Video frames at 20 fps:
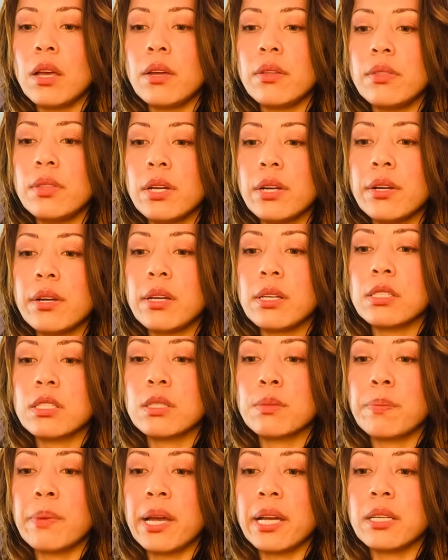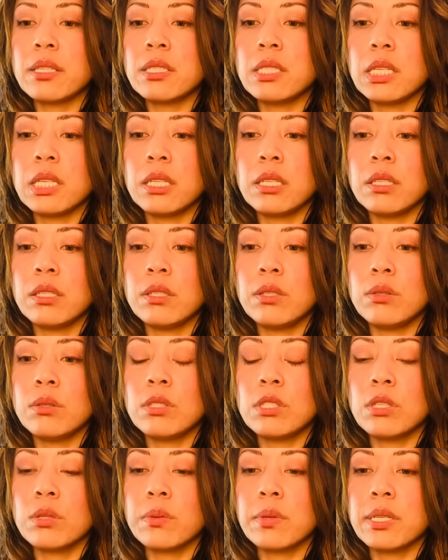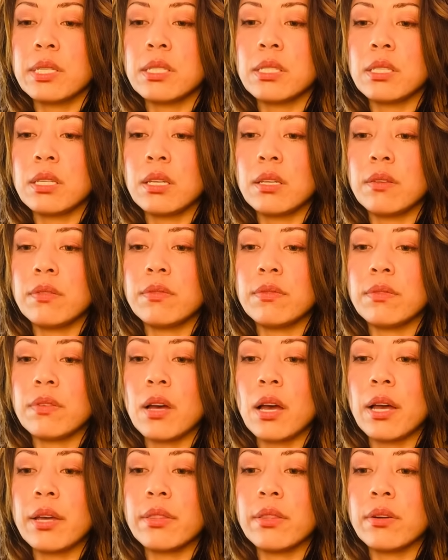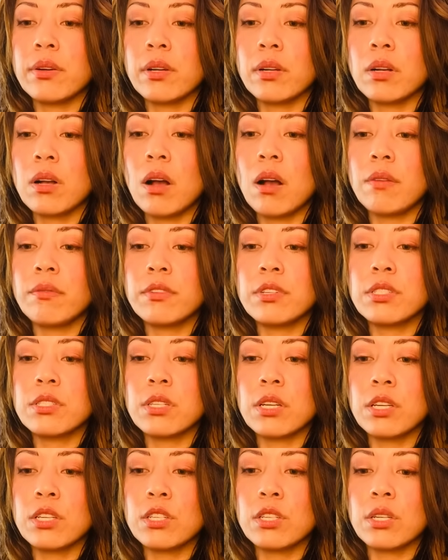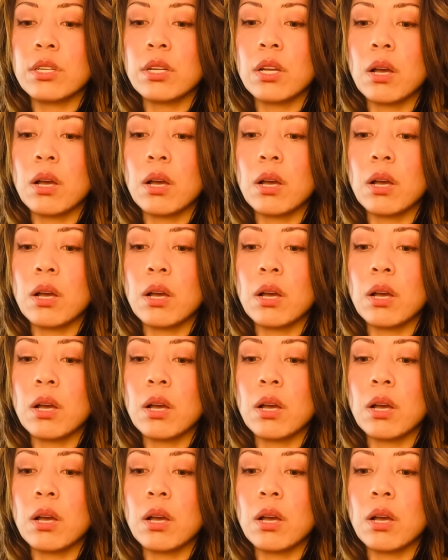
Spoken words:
They're expecting you to receive either a conversation,